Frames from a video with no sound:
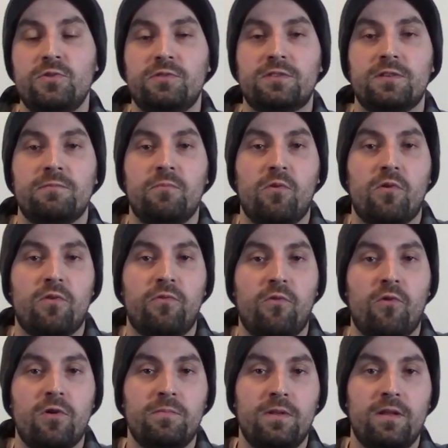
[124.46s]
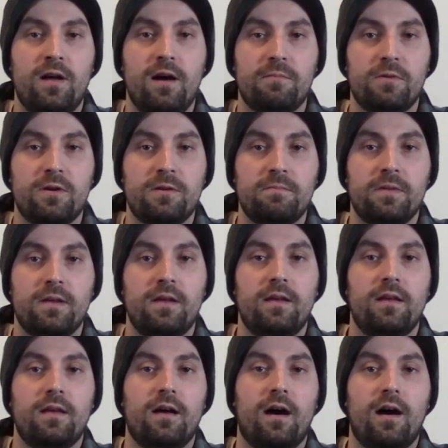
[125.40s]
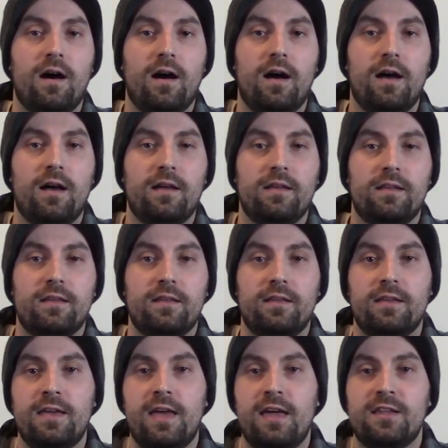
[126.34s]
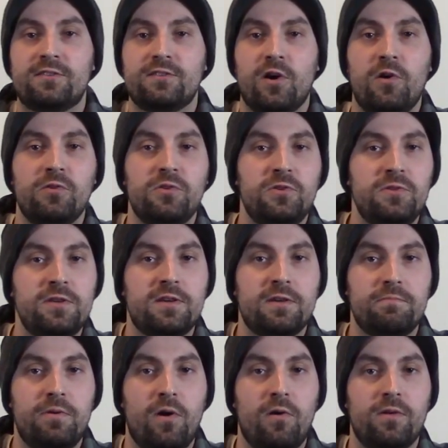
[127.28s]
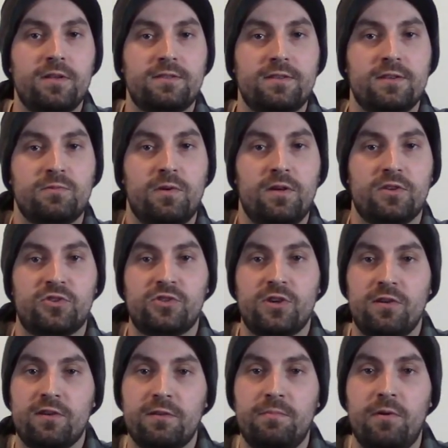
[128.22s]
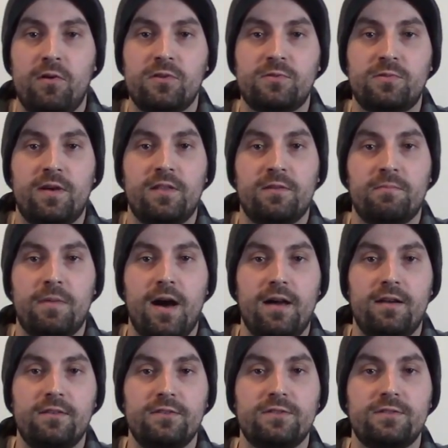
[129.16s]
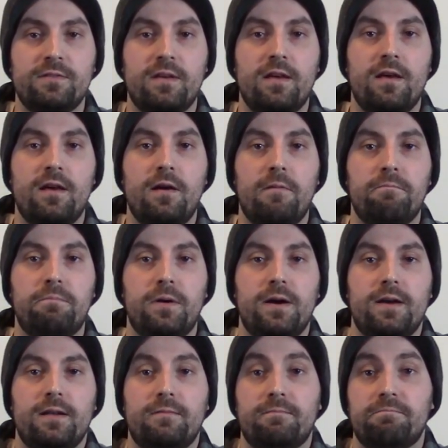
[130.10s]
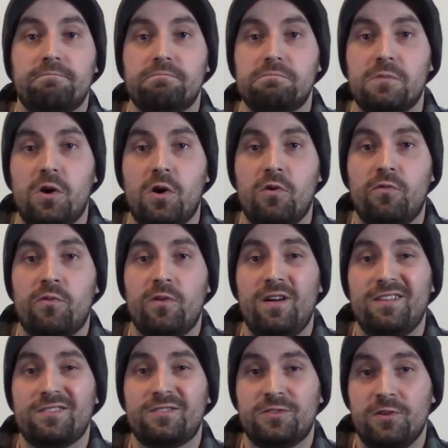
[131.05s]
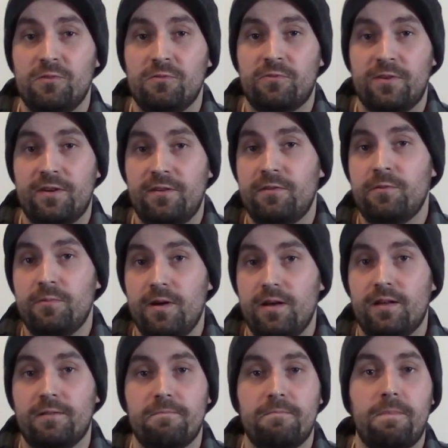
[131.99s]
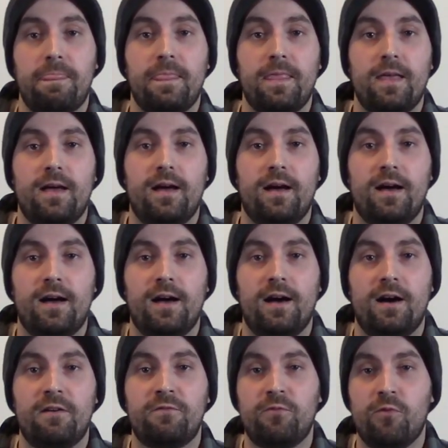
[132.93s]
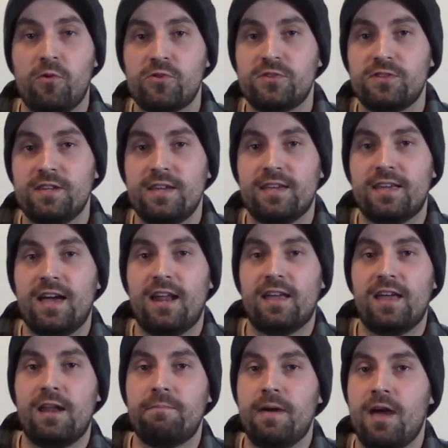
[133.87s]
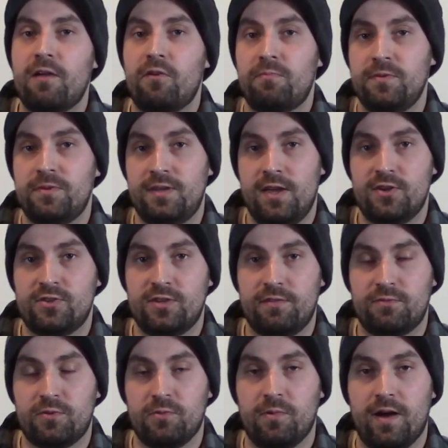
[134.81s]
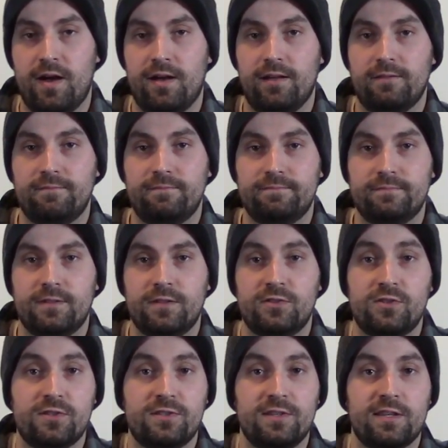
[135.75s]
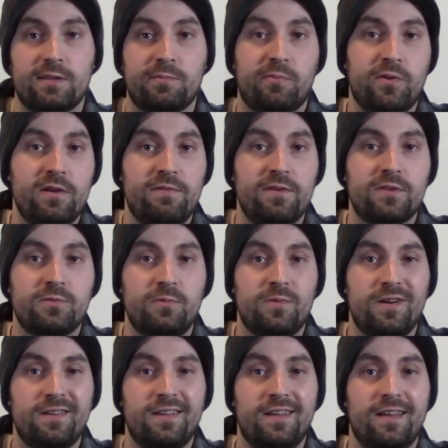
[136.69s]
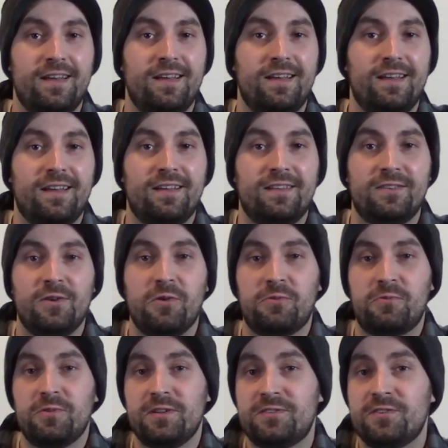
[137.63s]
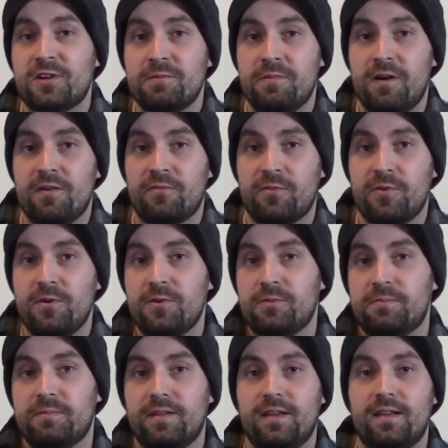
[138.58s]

was a more affordable Hummer. It had its own unique components as well as sharing components with other models, but overall it sold very well. Unfortunately, it kind of got a bad reputation after a while. Just like the previous one, no one really took them off-road.